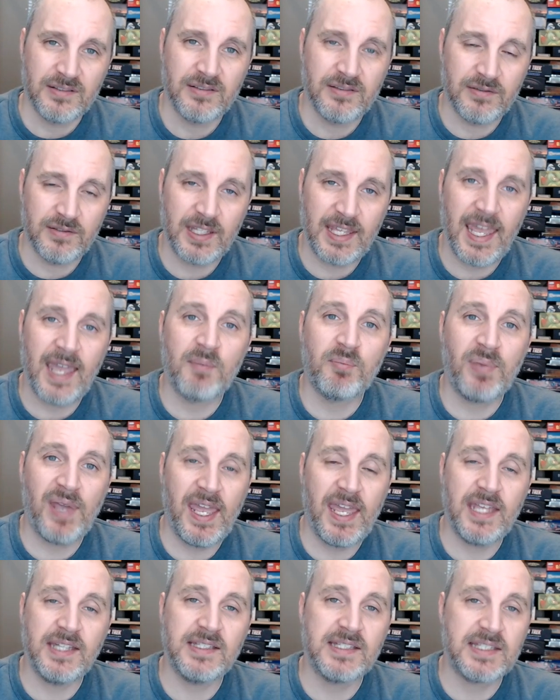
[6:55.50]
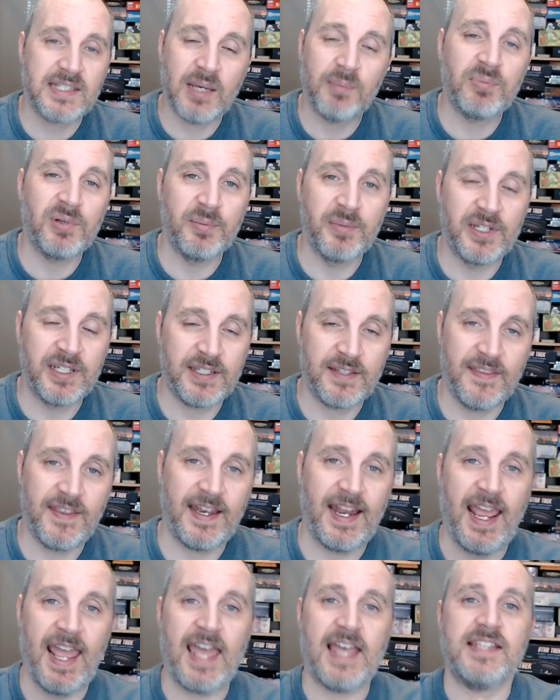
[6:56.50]
campaign supplement
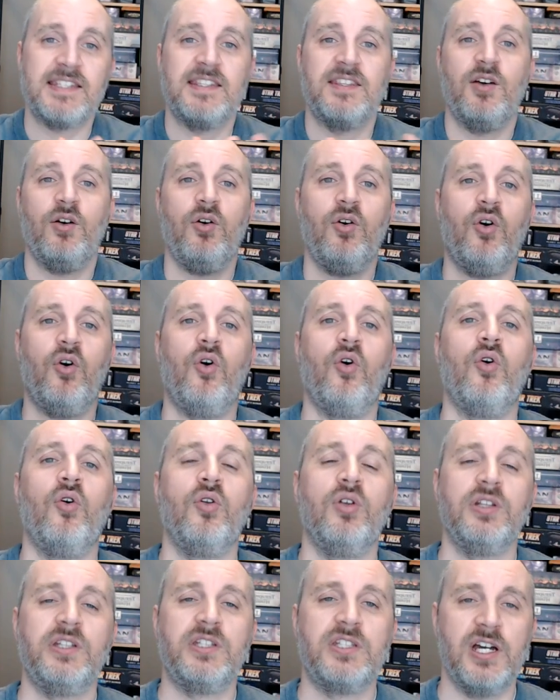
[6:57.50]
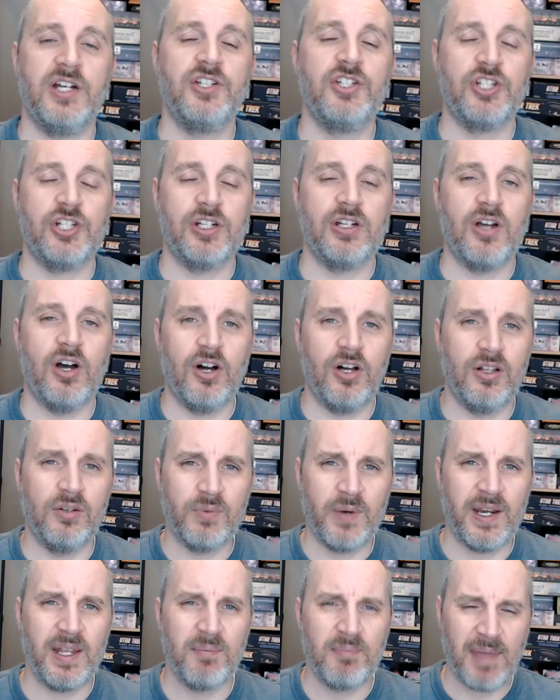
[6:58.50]
that has the whole dungeon
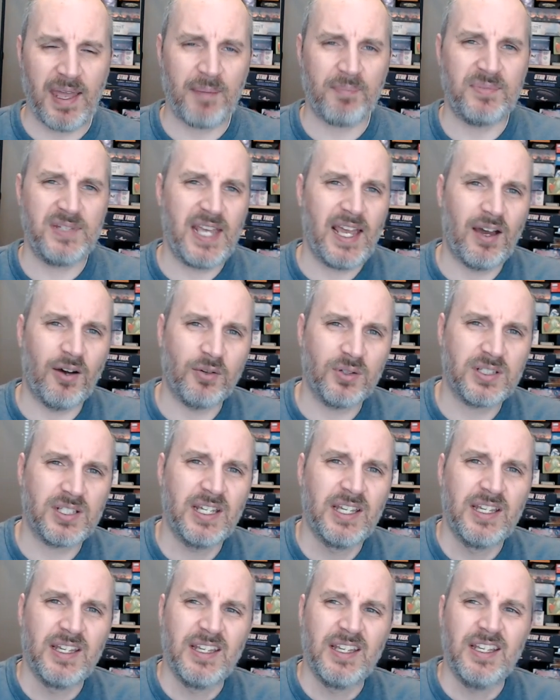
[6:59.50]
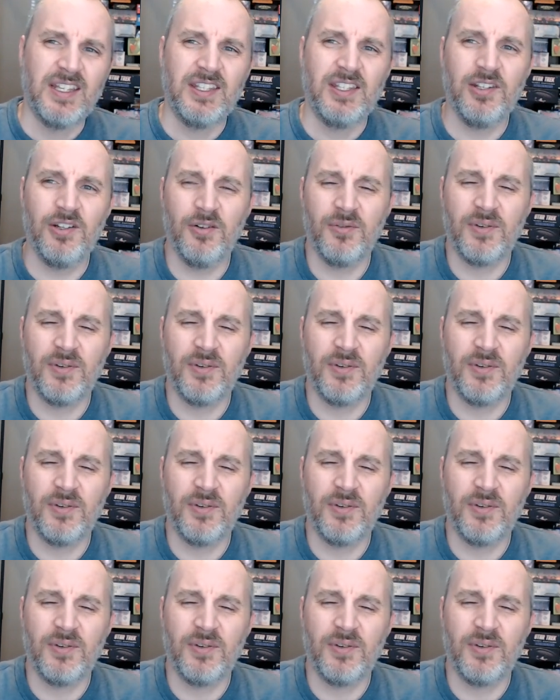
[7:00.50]
already mapped out, you don't